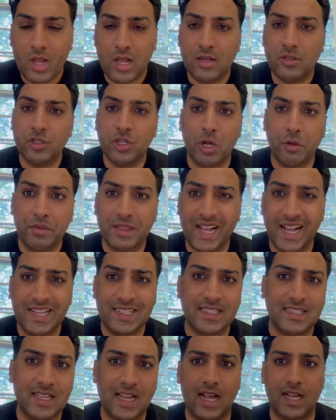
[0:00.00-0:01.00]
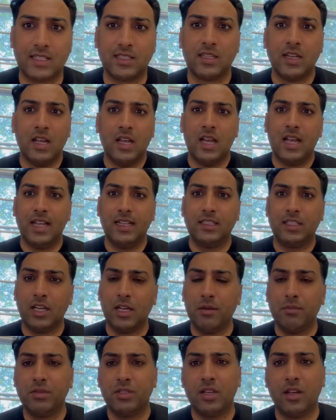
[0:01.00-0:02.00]
So that's that. In
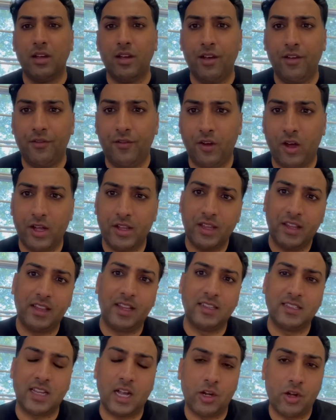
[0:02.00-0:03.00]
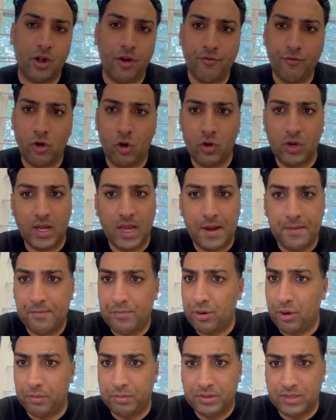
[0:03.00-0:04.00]
terms of other things that go wrong in
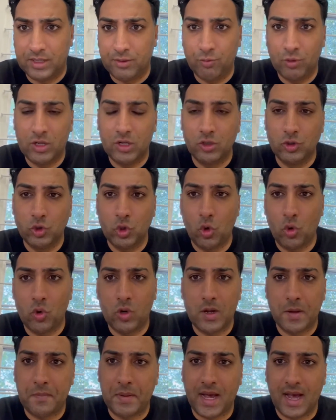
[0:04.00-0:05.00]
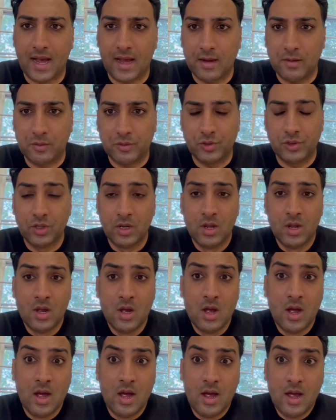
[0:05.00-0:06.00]
property, we can talk about
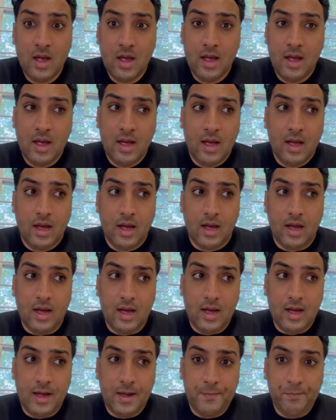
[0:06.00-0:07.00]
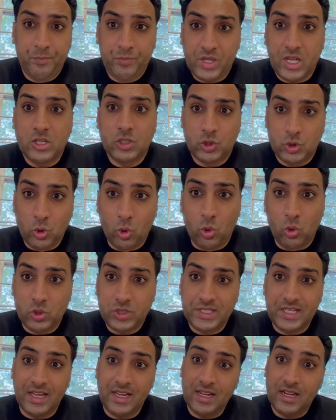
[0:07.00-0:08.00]

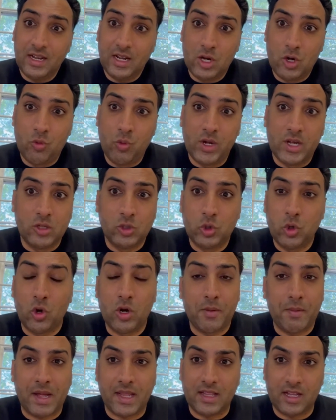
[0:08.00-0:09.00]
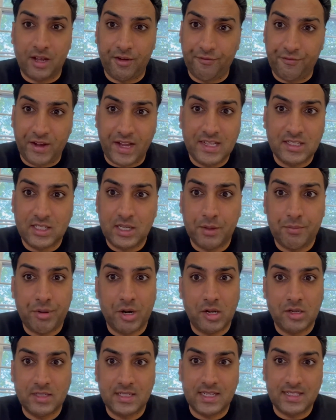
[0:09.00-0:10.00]
sourcing. We can talk about the conveyancing
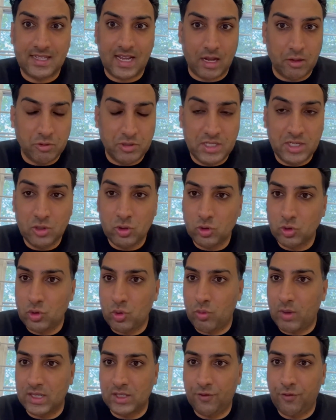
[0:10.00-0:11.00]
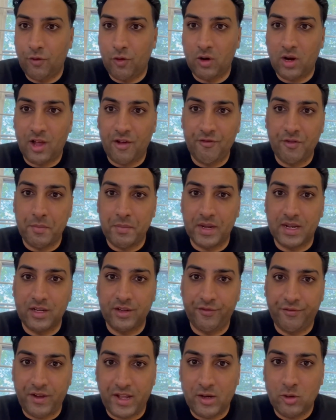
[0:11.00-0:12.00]
process, how deals always fall over
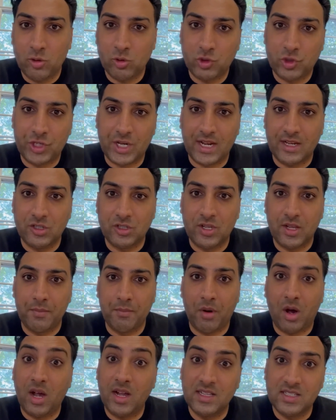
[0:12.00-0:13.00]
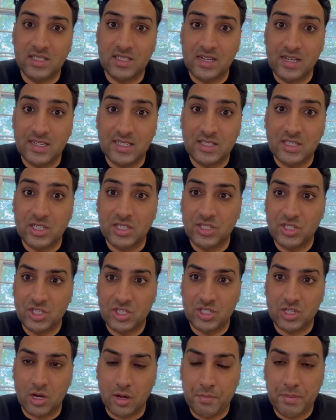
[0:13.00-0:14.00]
because vendors change their minds, solicitors
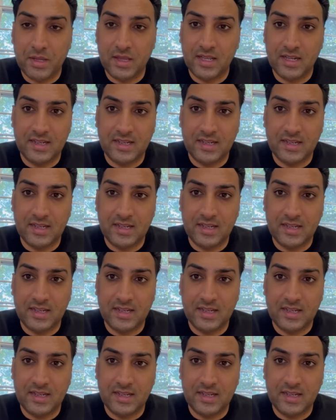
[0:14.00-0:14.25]
scupper the